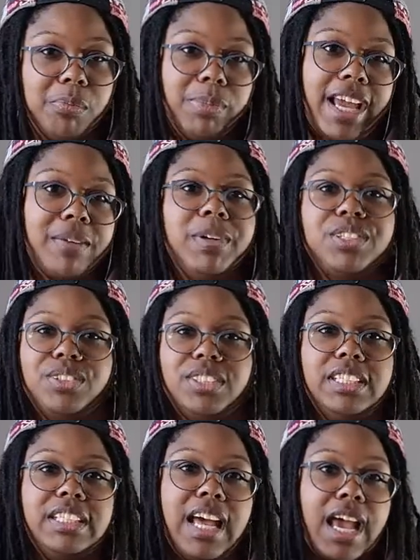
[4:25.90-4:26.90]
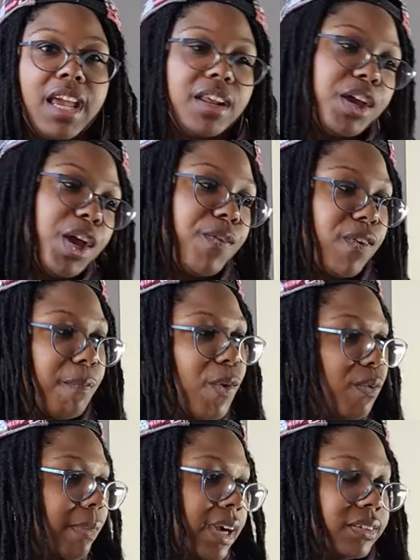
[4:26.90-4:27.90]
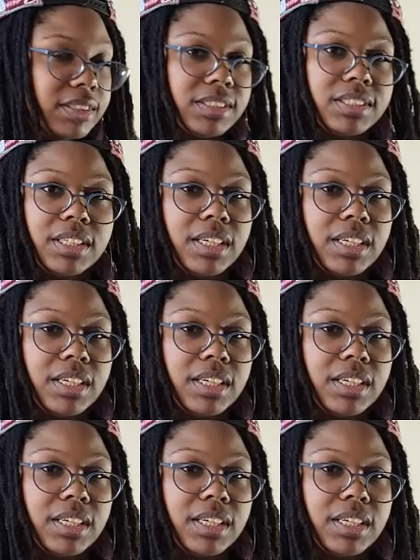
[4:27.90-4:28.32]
Black Mustard Seed line for move mountains.